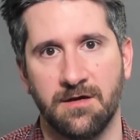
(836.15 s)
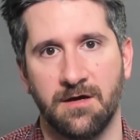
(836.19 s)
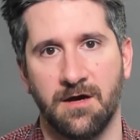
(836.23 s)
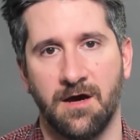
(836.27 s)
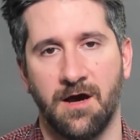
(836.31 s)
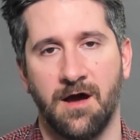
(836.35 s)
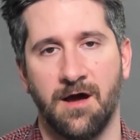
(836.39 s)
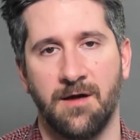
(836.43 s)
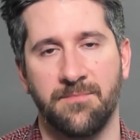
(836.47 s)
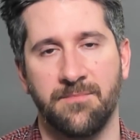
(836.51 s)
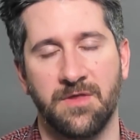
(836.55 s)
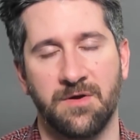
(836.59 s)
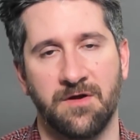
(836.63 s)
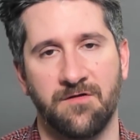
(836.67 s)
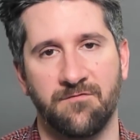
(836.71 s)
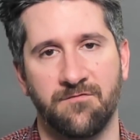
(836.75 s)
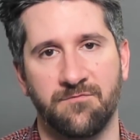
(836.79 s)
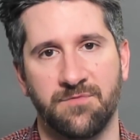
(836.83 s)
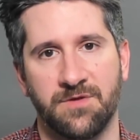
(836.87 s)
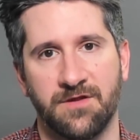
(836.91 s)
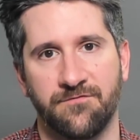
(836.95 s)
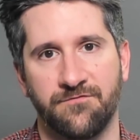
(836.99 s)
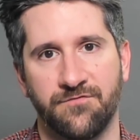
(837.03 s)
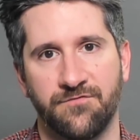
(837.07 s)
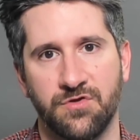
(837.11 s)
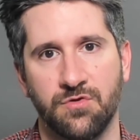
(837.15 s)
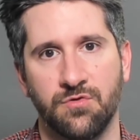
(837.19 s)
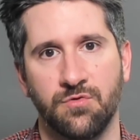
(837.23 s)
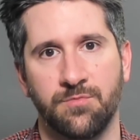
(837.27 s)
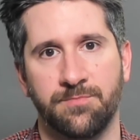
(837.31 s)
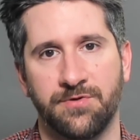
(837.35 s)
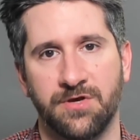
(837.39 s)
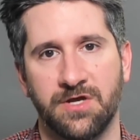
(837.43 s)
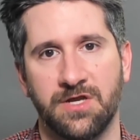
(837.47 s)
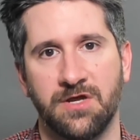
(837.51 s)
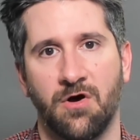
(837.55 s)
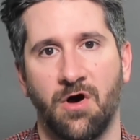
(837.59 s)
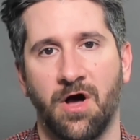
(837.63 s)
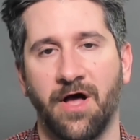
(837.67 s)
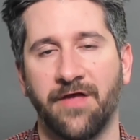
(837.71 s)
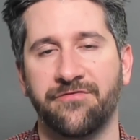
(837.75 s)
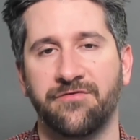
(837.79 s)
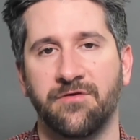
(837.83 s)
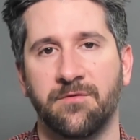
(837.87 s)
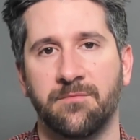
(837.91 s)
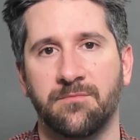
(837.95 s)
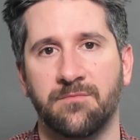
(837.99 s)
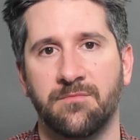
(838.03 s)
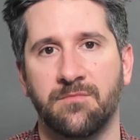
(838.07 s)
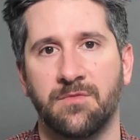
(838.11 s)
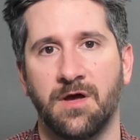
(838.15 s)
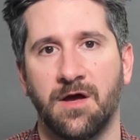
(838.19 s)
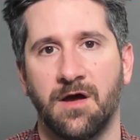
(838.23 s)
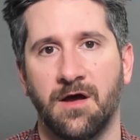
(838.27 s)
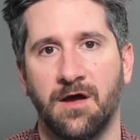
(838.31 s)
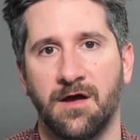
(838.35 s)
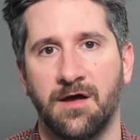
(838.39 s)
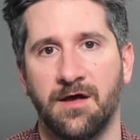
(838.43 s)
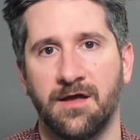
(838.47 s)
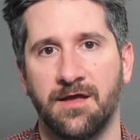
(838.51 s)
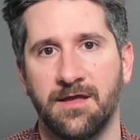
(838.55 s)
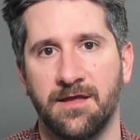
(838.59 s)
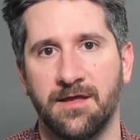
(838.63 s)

Um, there have been a few pretty awesome uh,